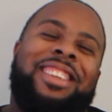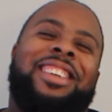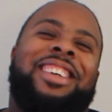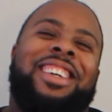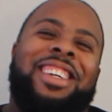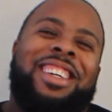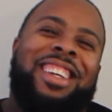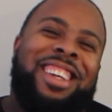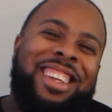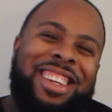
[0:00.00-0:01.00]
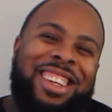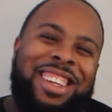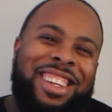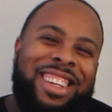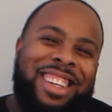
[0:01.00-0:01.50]

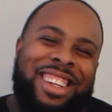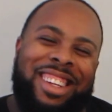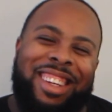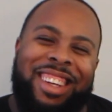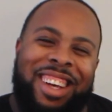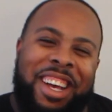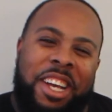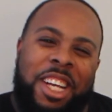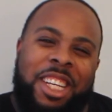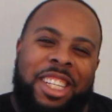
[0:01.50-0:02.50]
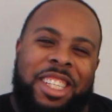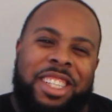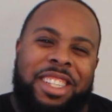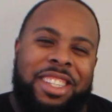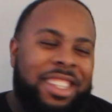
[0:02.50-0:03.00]

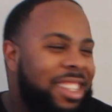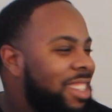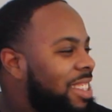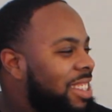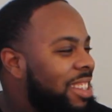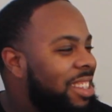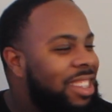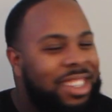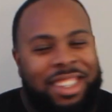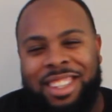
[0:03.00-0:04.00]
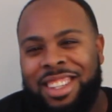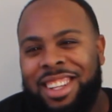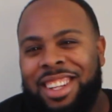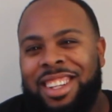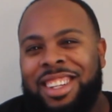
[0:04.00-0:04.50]

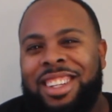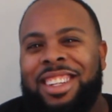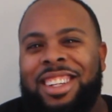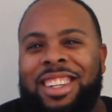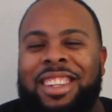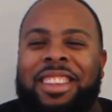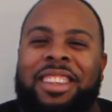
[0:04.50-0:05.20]
(not speaking)